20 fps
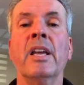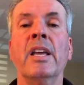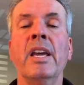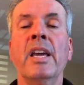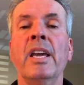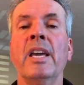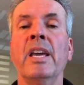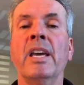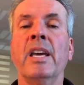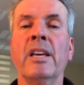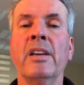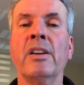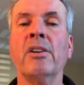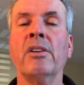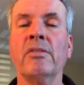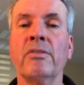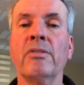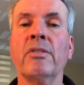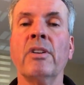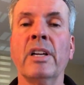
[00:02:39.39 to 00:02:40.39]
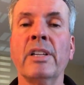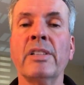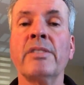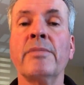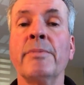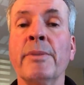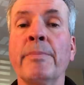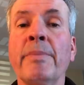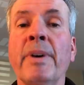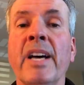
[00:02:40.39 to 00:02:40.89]
And overall, it's
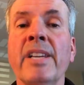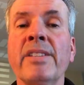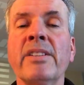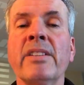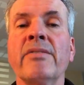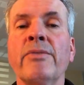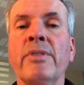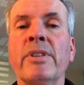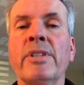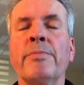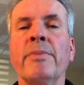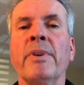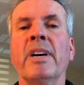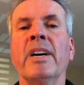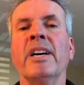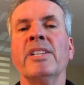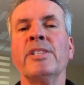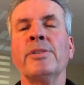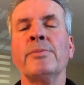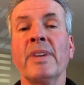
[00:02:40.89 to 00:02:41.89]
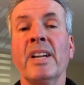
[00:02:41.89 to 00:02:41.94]
been positive response,